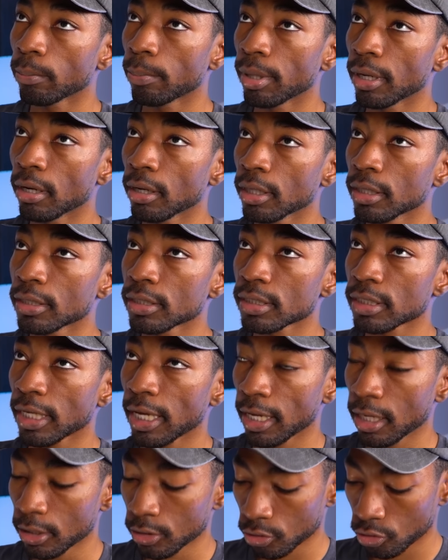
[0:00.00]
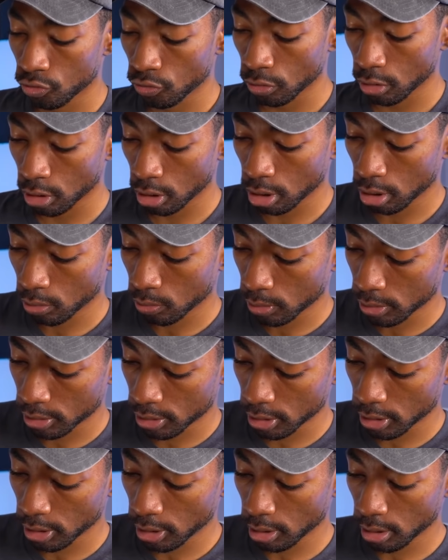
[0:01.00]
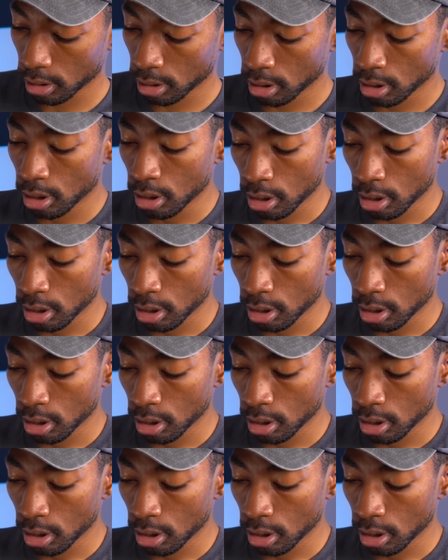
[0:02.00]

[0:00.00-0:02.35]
Barion's Chaos Draw, once again.